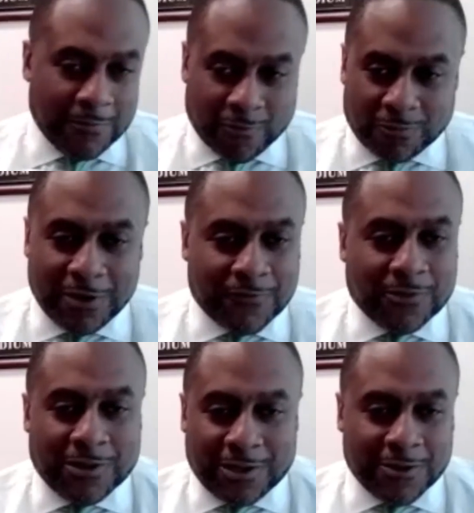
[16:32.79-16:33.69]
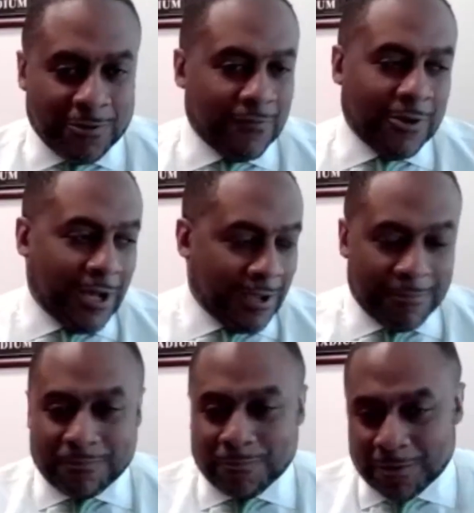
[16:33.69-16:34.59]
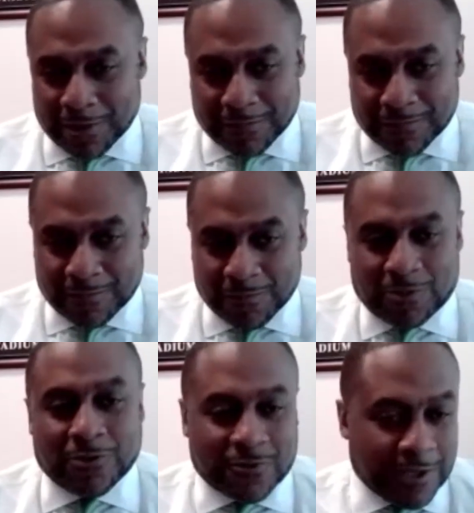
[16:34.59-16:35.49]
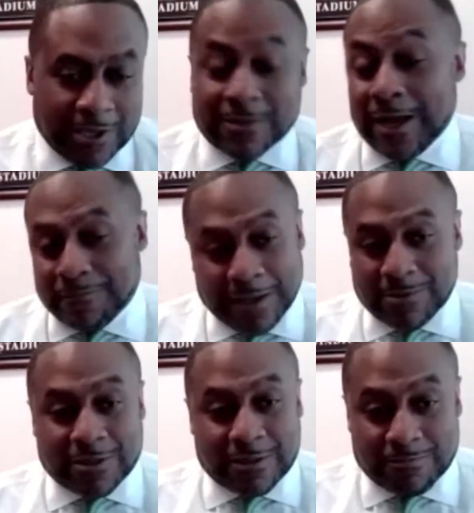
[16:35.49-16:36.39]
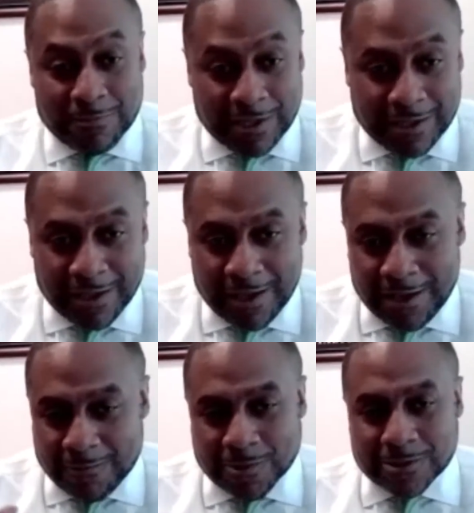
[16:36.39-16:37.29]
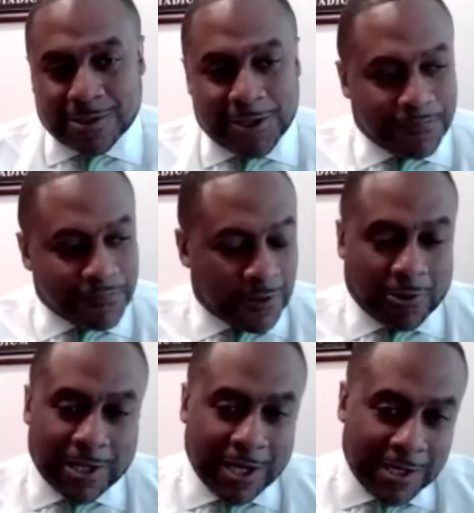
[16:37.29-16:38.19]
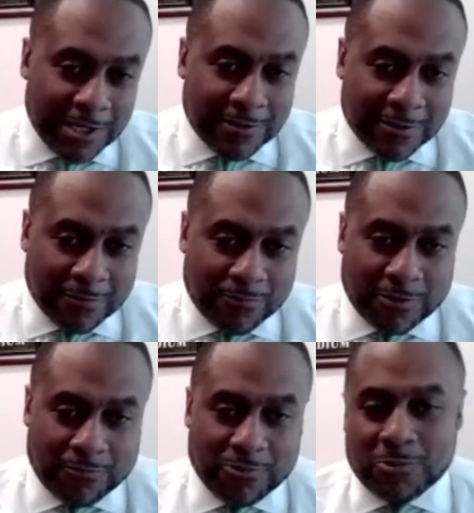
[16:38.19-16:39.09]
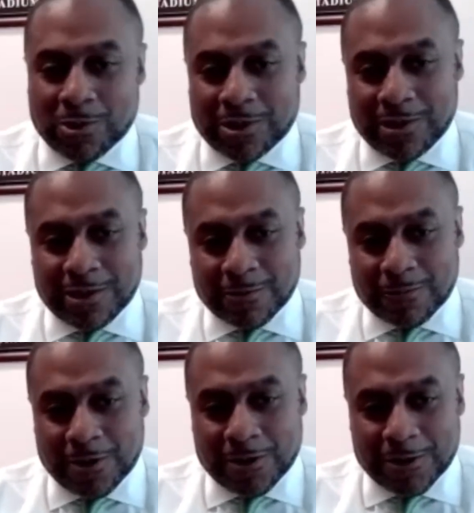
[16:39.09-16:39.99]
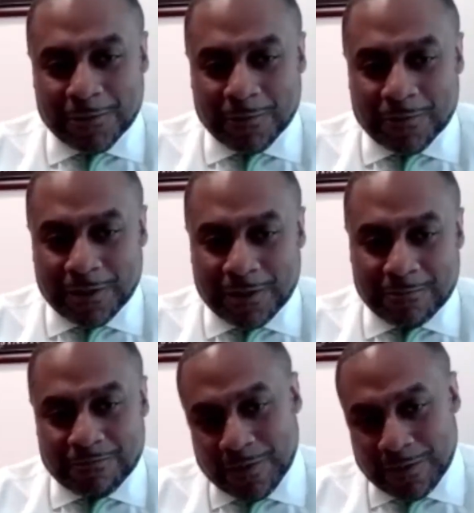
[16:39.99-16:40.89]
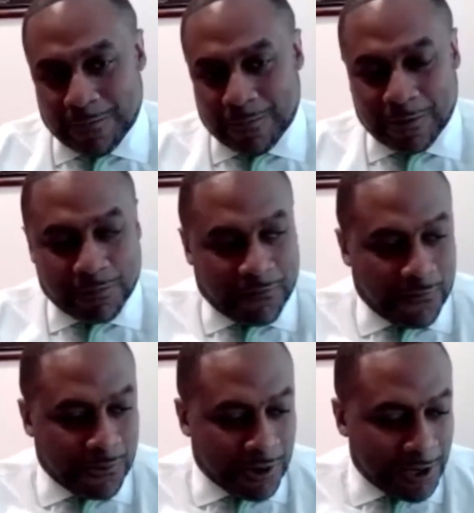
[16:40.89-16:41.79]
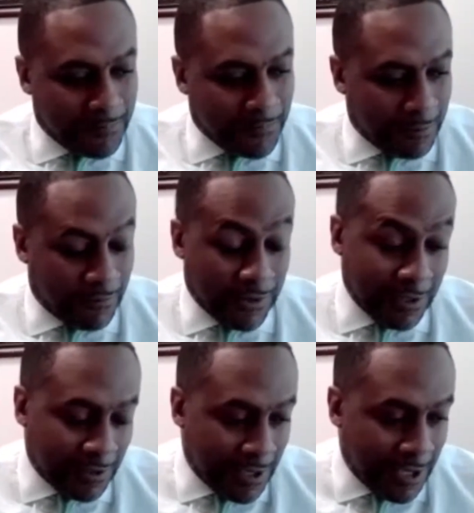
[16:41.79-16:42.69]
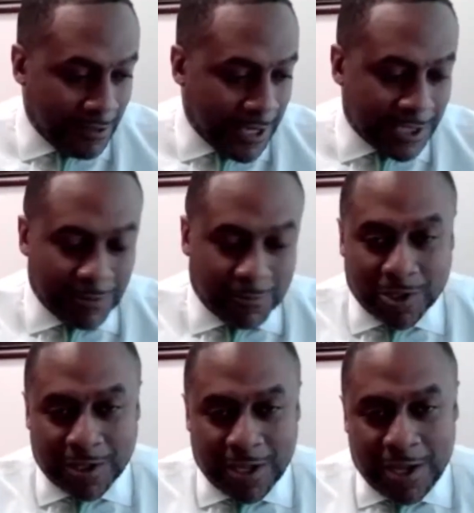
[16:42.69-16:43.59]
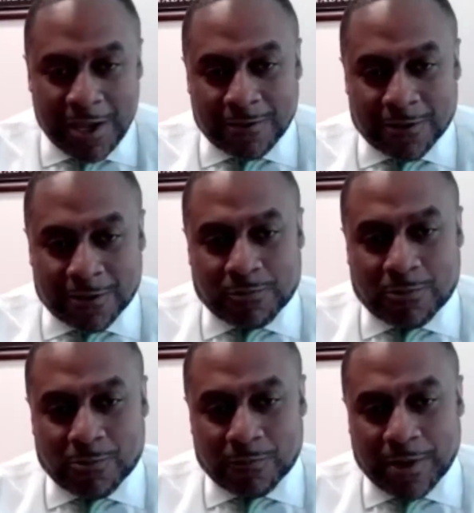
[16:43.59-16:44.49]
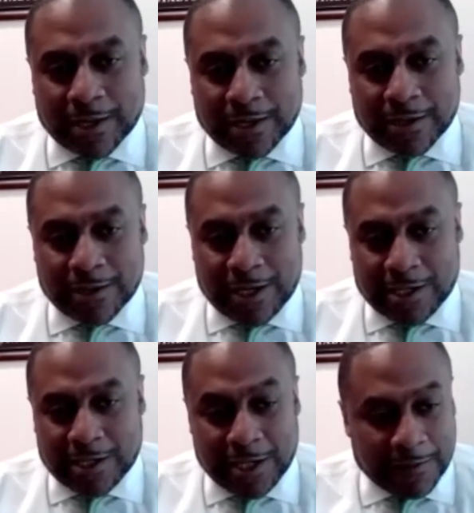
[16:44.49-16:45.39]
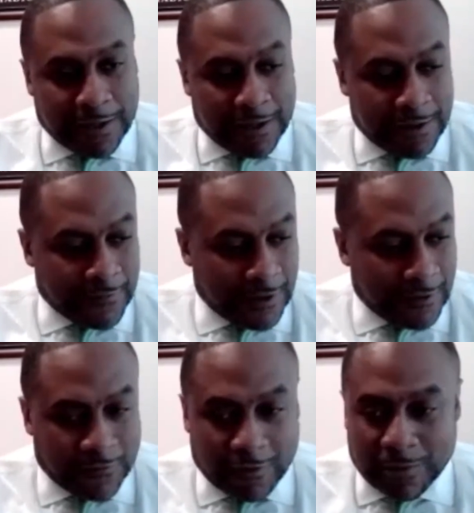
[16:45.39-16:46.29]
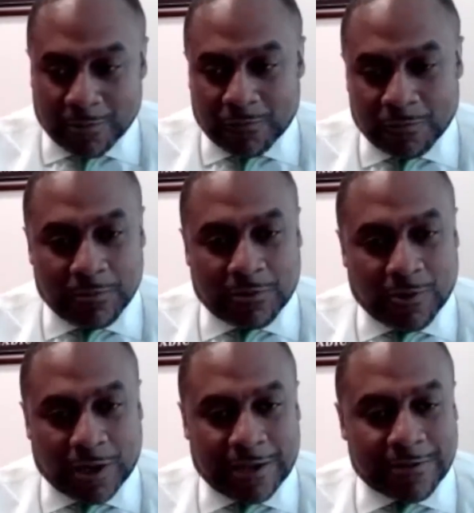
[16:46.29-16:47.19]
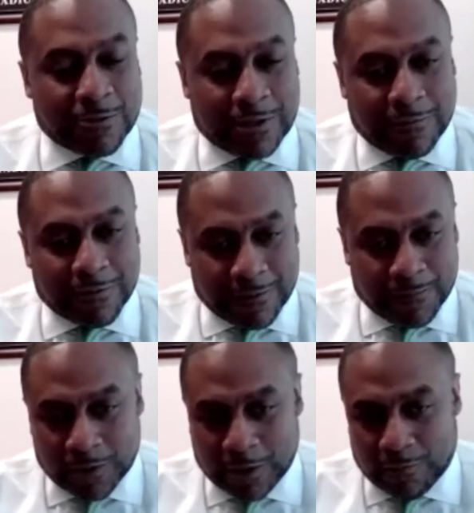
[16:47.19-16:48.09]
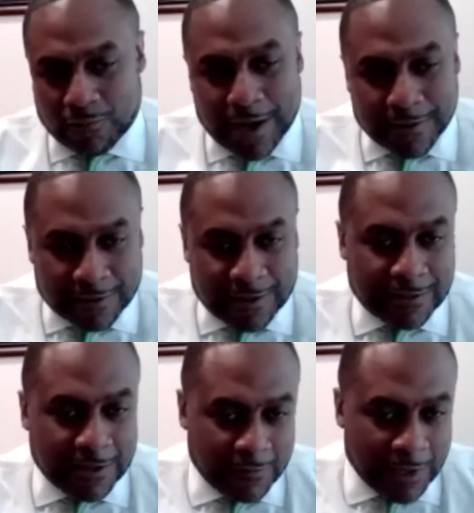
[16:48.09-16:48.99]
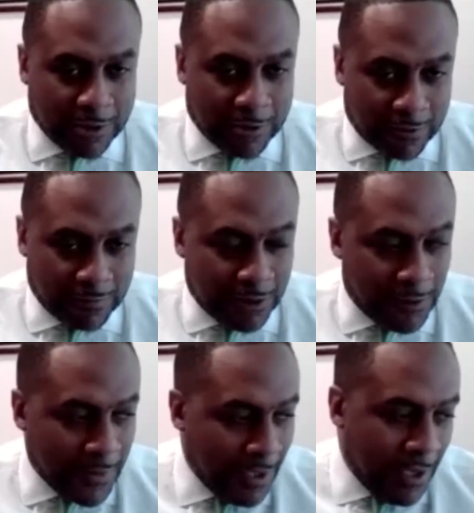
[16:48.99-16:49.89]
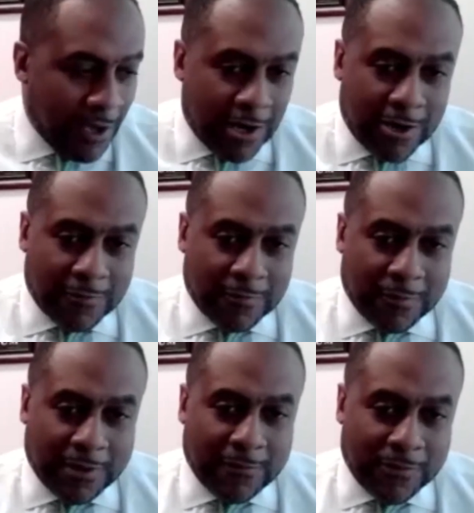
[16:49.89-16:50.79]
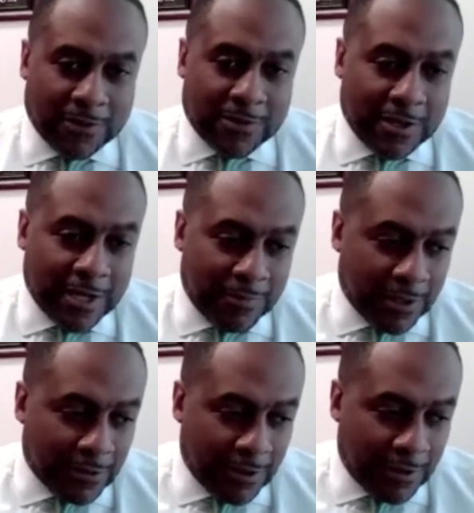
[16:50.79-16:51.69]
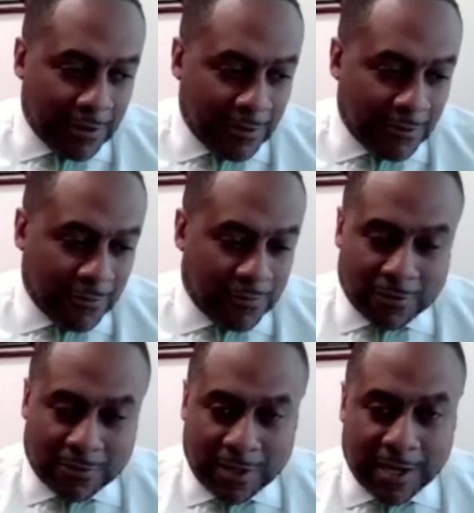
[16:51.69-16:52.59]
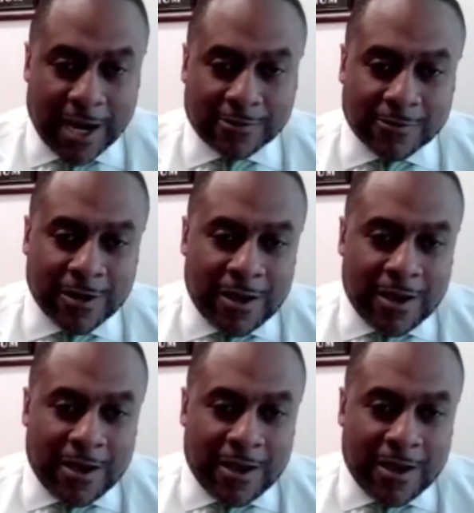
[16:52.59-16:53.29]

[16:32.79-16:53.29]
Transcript: respectfully, even though one of my most interesting cases, maybe just as me, was the Tarkanian Supreme Court case that went before with the NCAA, that actually went to the Supreme Court back in '88, if I remember correctly. I just thought that was the due process case that everybody learns about the NCAA not being a state actor.